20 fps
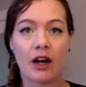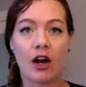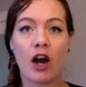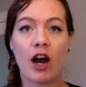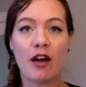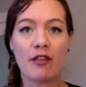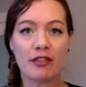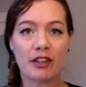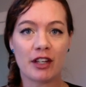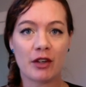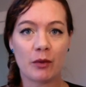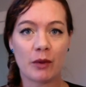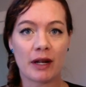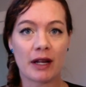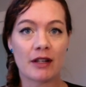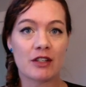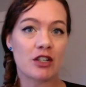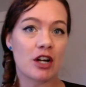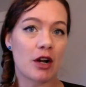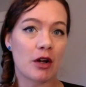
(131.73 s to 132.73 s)
Often when
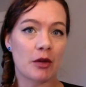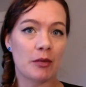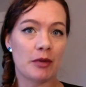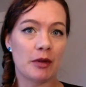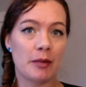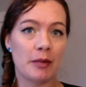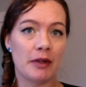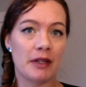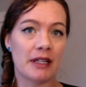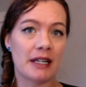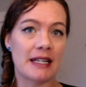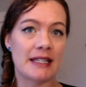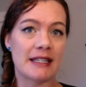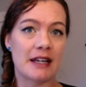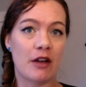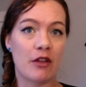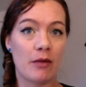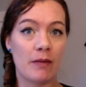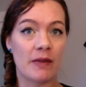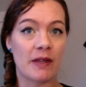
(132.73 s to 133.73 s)
I talk to people and I
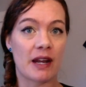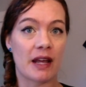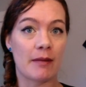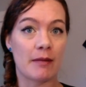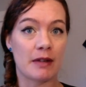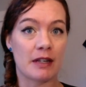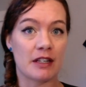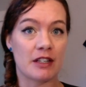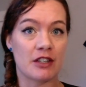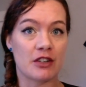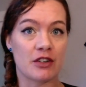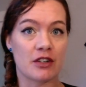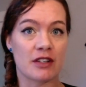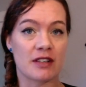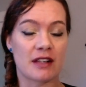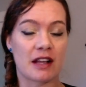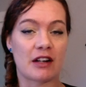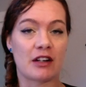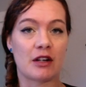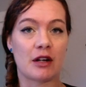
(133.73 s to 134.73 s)
tell them that I'm an interior
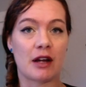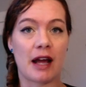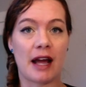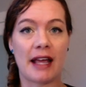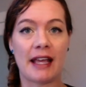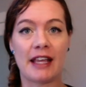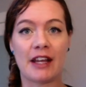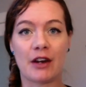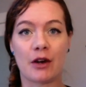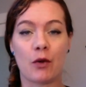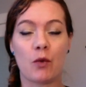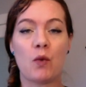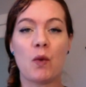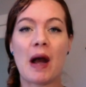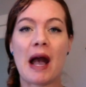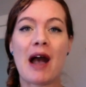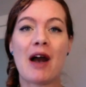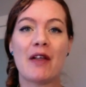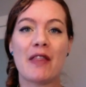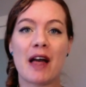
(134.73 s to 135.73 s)
designer, I hear,
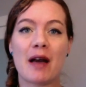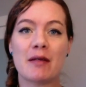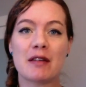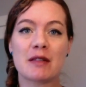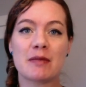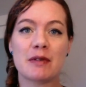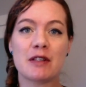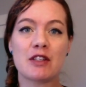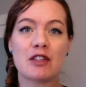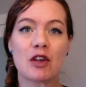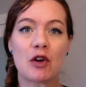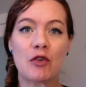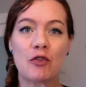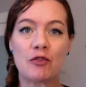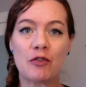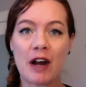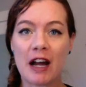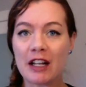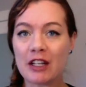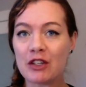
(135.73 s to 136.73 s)
wow, that must be so
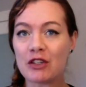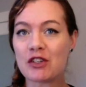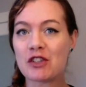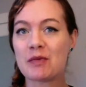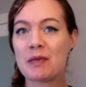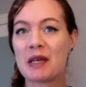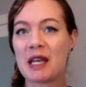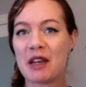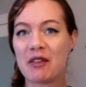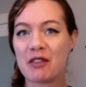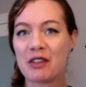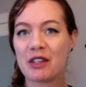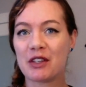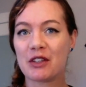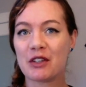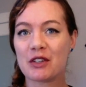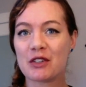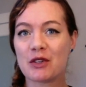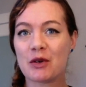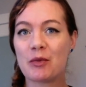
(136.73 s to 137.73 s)
fun. You just make everything
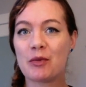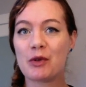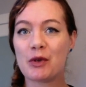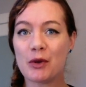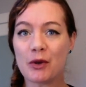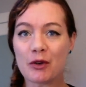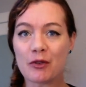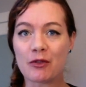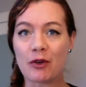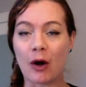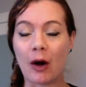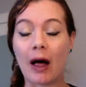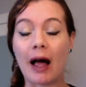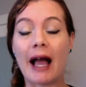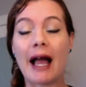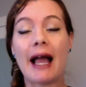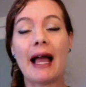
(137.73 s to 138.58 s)
look so beautiful.